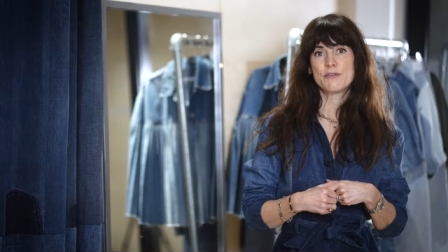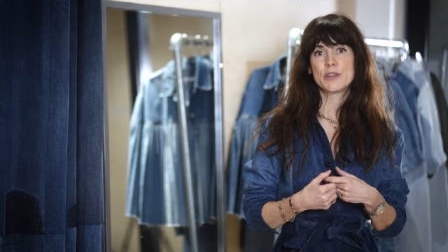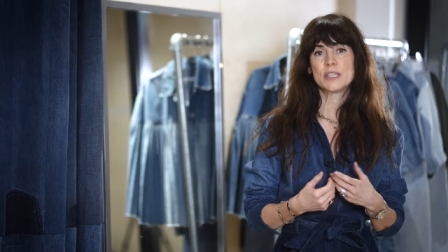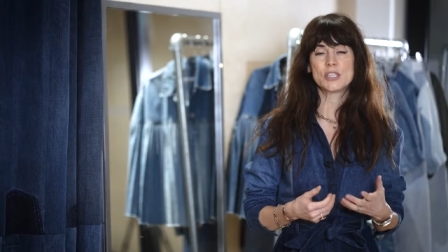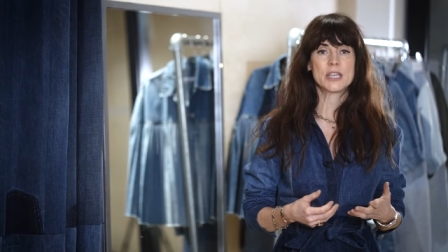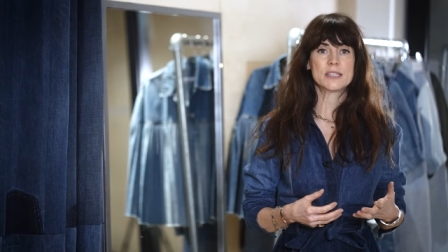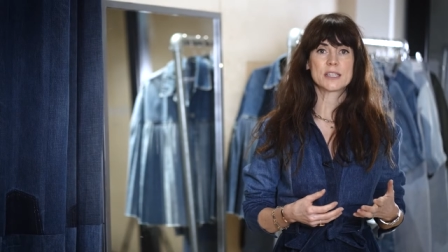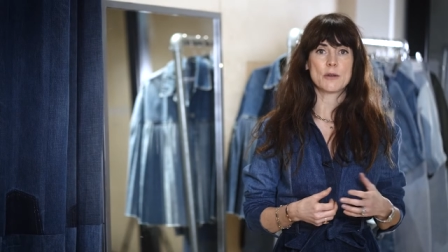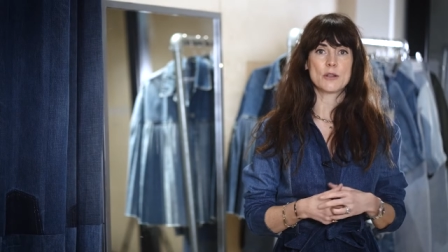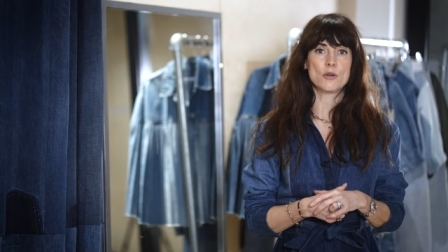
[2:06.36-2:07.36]
For the
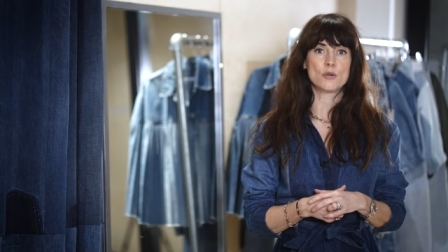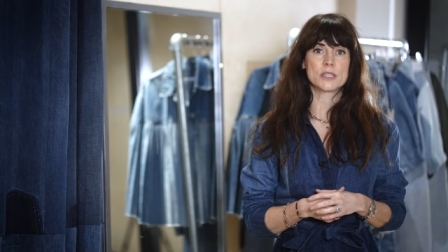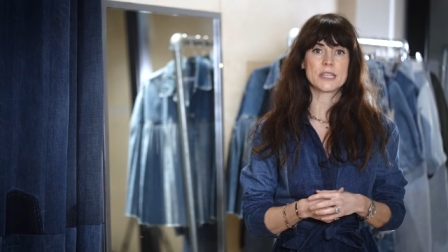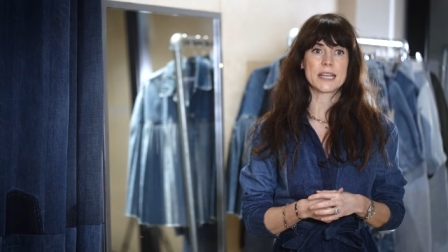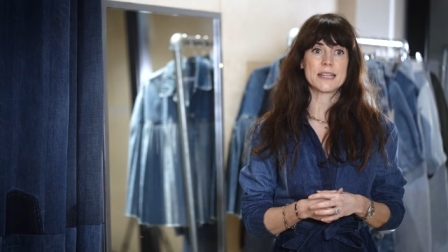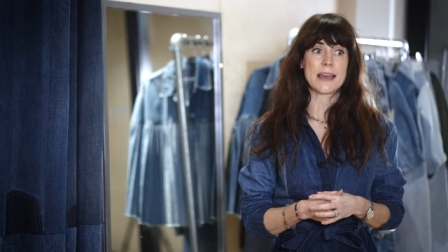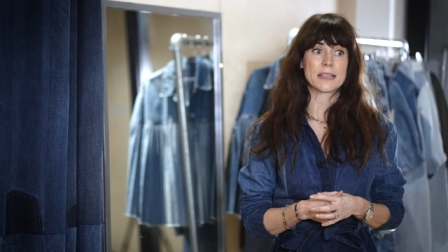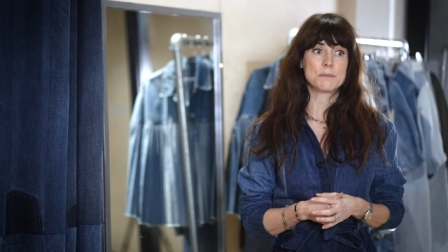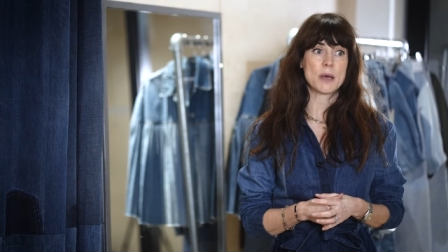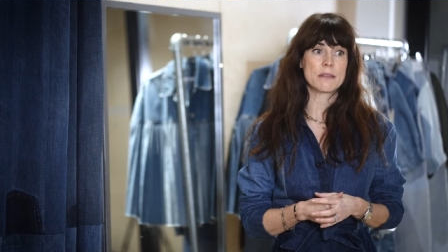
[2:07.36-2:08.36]
jeans that are launching
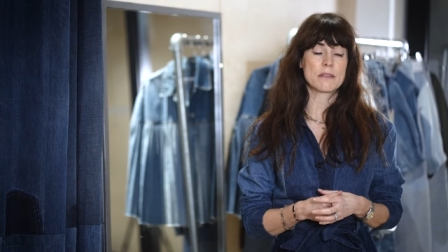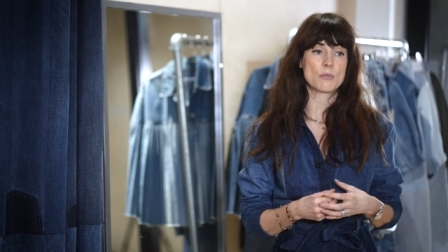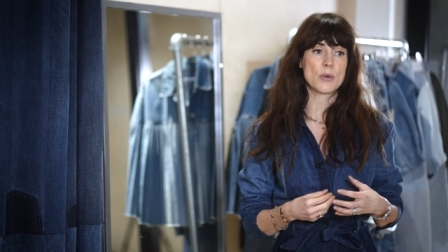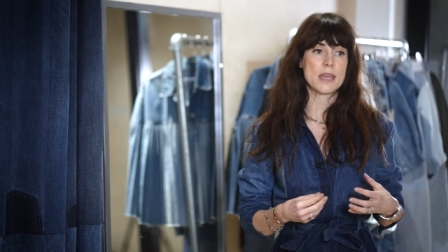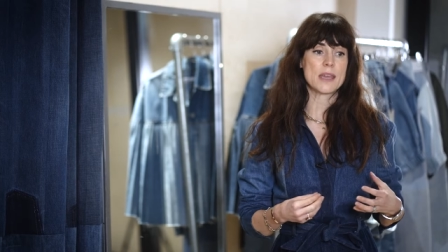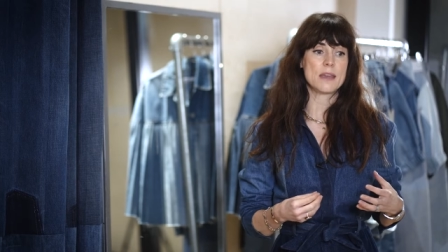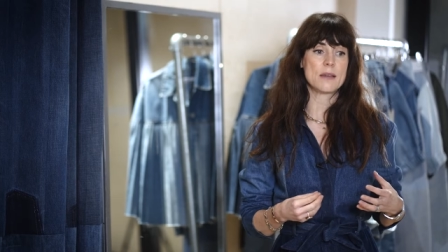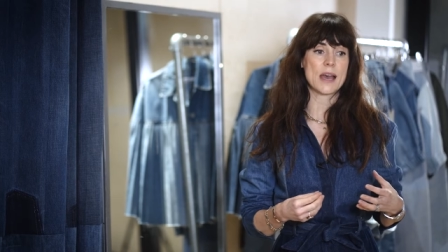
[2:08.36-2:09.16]
next month, we